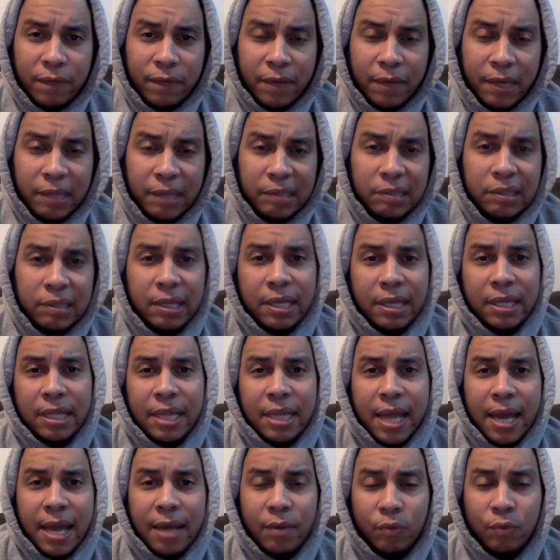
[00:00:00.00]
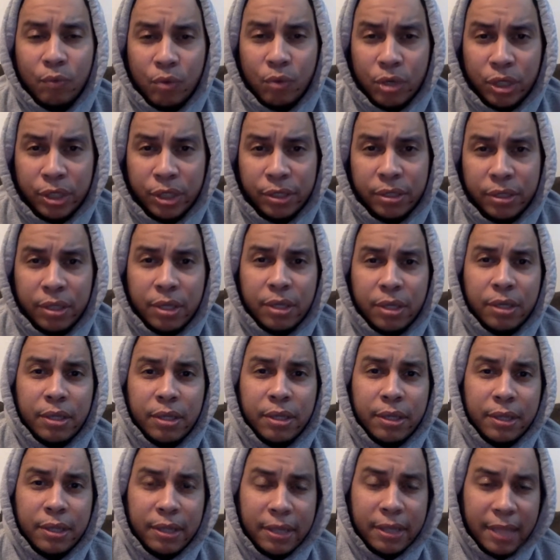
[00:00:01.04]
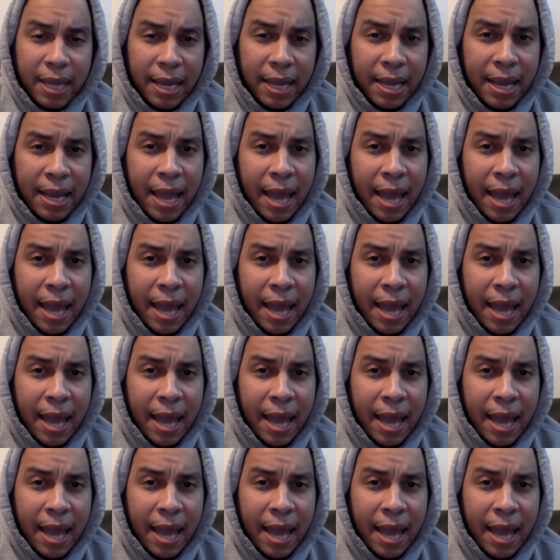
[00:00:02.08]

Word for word: face. In that one, they